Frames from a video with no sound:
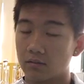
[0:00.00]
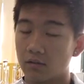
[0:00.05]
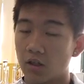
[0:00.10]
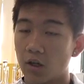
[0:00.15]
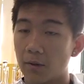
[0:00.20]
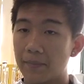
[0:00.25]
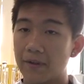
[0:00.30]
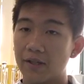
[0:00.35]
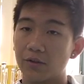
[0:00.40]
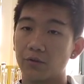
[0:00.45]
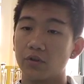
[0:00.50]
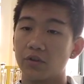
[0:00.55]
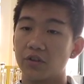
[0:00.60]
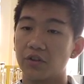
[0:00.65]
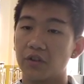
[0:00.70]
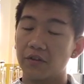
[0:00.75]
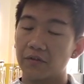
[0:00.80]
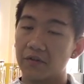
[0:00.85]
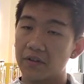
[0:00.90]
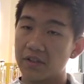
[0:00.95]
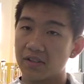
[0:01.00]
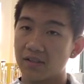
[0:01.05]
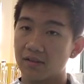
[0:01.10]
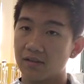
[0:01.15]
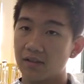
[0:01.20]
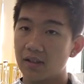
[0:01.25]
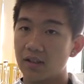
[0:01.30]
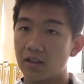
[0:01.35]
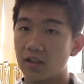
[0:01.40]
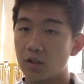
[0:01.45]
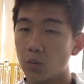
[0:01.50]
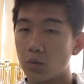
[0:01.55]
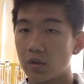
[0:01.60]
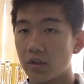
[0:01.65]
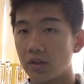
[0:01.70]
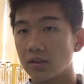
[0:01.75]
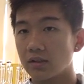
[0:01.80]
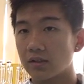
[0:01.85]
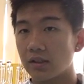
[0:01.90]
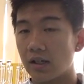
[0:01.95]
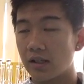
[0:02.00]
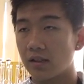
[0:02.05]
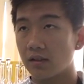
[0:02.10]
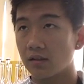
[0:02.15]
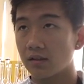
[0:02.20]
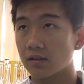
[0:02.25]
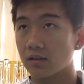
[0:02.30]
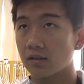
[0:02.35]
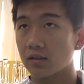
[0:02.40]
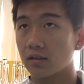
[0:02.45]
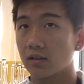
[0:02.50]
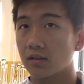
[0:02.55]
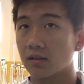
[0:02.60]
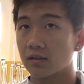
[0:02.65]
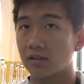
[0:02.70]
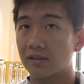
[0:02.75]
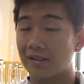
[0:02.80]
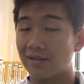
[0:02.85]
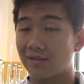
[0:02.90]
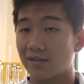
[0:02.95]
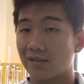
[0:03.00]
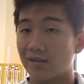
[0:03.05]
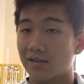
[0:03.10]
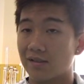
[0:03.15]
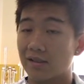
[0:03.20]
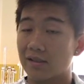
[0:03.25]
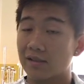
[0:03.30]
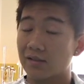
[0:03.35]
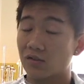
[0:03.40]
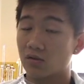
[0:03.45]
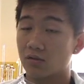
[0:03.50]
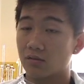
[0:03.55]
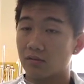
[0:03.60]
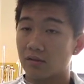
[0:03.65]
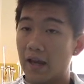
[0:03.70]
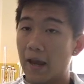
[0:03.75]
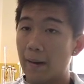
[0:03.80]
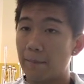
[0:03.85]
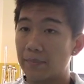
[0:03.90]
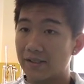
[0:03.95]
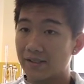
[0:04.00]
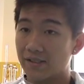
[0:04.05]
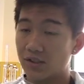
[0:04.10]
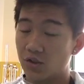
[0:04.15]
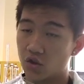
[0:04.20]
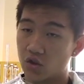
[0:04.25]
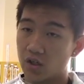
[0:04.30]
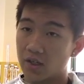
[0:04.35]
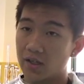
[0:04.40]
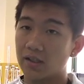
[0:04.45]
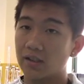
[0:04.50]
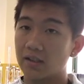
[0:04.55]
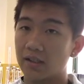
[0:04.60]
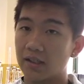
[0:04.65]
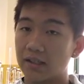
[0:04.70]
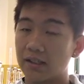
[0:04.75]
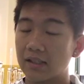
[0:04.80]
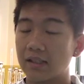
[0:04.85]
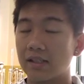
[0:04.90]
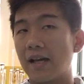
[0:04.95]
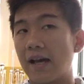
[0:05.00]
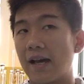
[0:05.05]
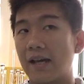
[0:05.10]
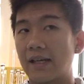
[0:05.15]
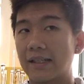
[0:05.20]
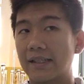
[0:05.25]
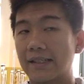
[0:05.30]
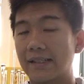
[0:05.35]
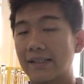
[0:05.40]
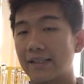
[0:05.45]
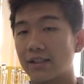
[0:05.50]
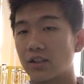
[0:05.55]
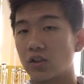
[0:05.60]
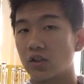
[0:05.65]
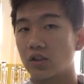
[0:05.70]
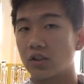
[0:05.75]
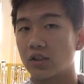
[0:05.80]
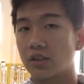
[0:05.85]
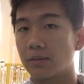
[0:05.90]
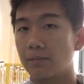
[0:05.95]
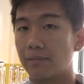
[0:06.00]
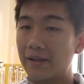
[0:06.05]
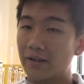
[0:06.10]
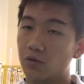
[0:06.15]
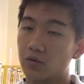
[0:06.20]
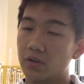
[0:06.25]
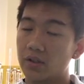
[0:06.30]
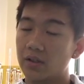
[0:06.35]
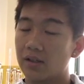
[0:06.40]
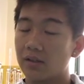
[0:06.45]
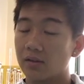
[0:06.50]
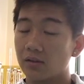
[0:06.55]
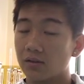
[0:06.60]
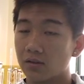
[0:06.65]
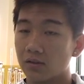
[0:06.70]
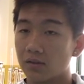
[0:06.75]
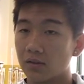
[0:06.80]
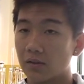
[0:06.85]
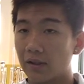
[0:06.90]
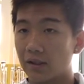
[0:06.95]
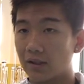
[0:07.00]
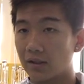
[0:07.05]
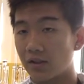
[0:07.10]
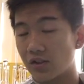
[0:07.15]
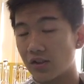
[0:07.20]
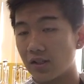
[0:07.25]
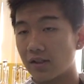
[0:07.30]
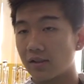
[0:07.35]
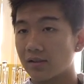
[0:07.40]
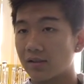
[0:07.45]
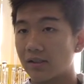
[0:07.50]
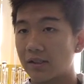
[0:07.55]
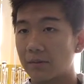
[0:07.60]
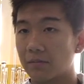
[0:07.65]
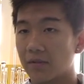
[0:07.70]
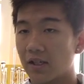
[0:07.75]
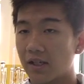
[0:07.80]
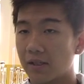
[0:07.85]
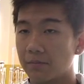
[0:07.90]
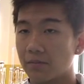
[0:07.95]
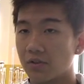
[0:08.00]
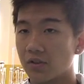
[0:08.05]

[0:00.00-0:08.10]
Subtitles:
top 100 university in the world, and also since it's a campus in China, I get to learn Mandarin and also English at the same time.